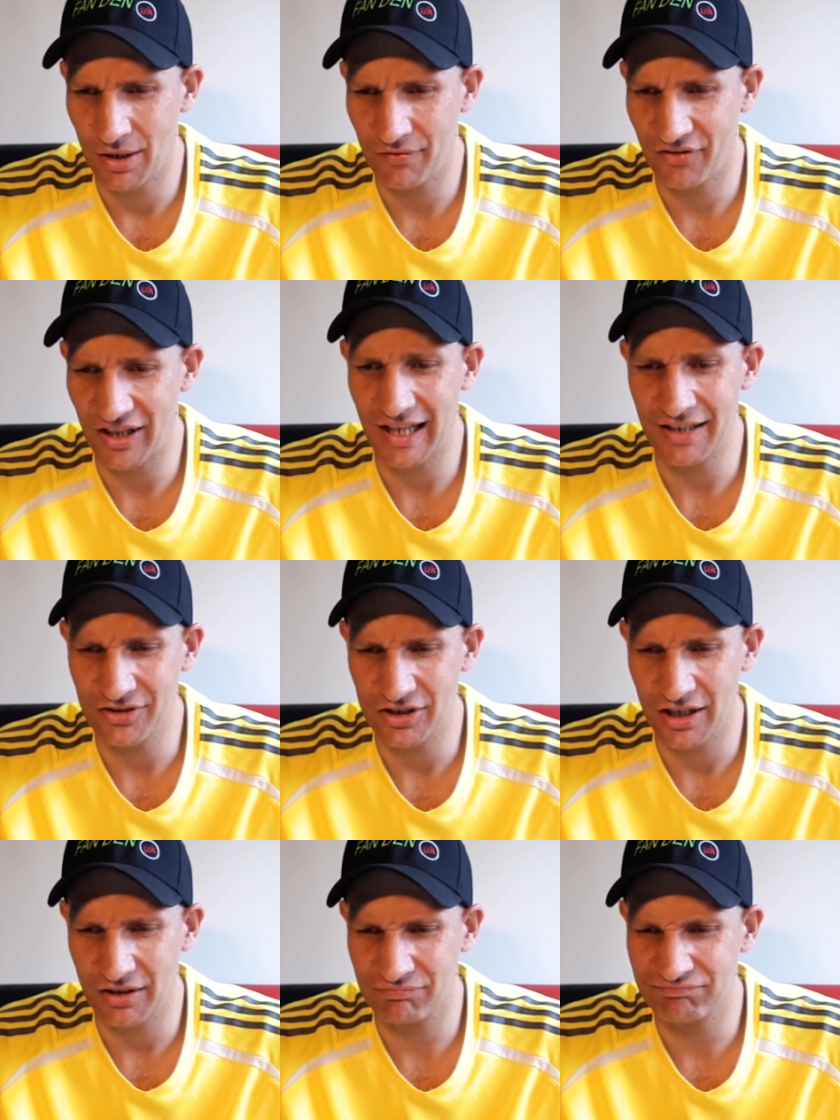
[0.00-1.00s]

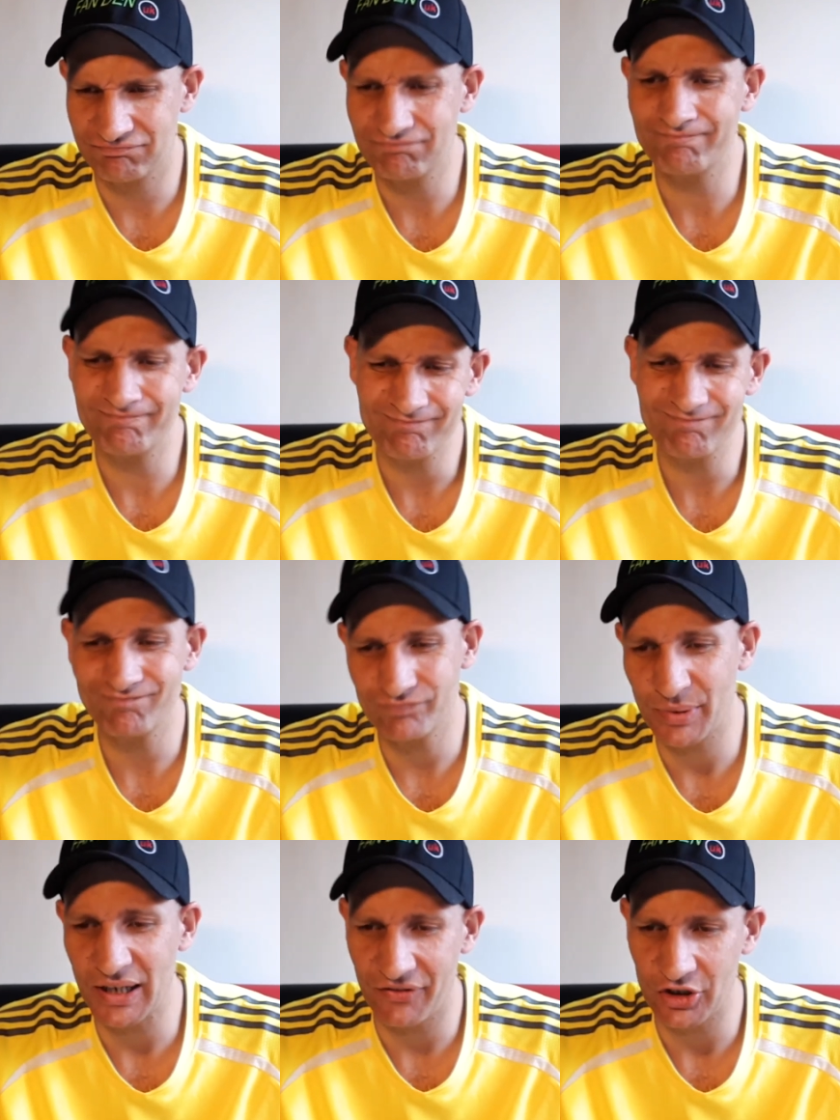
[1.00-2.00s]
Valencia,
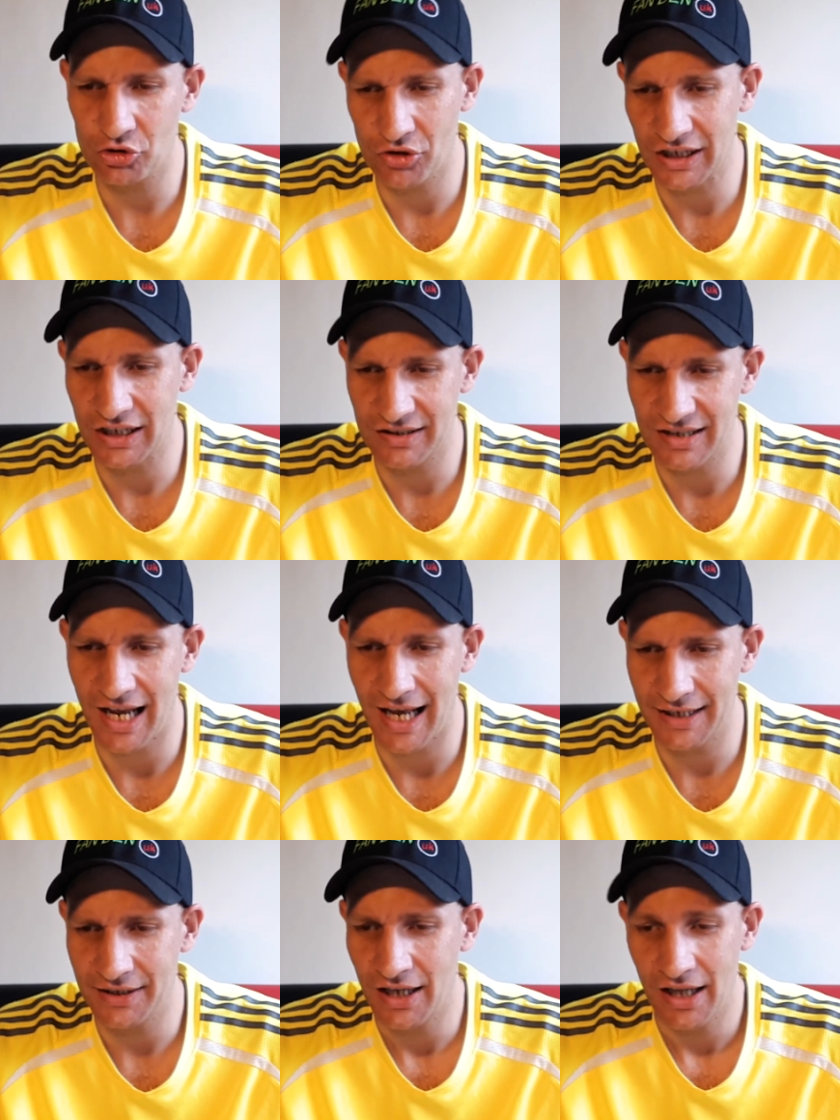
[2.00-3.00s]
bit of a tricky
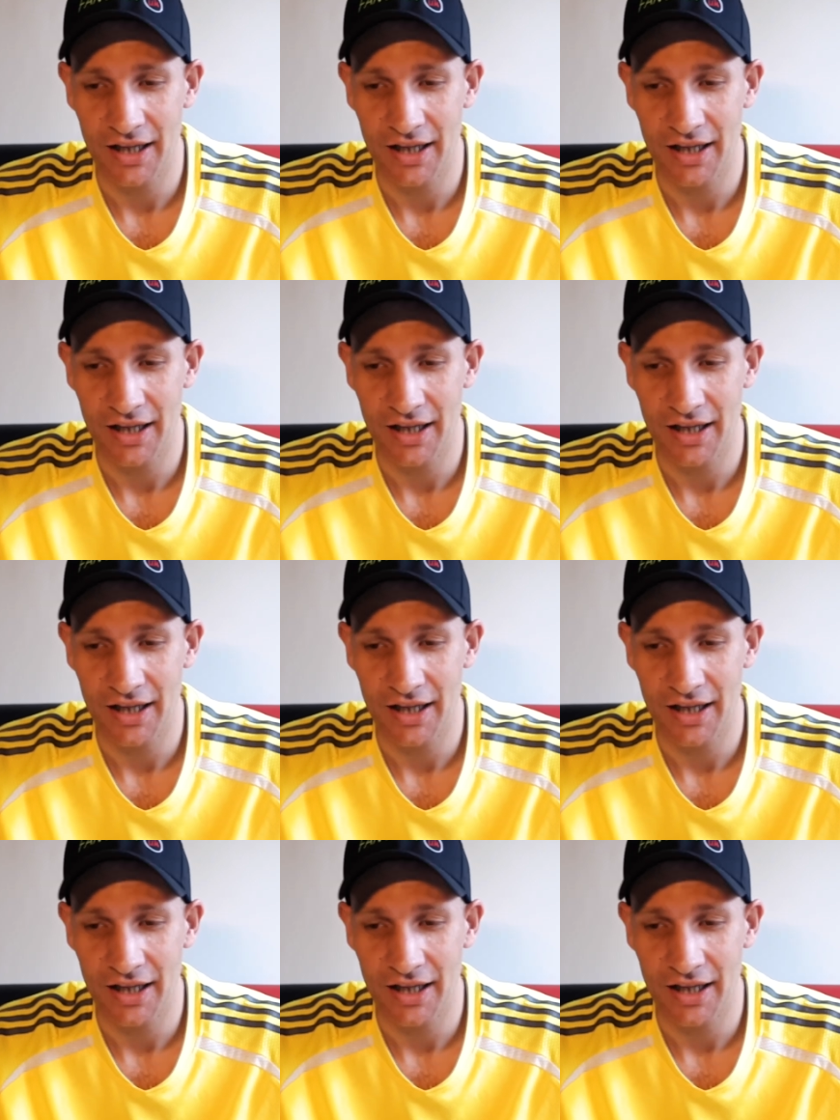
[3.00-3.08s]
tie.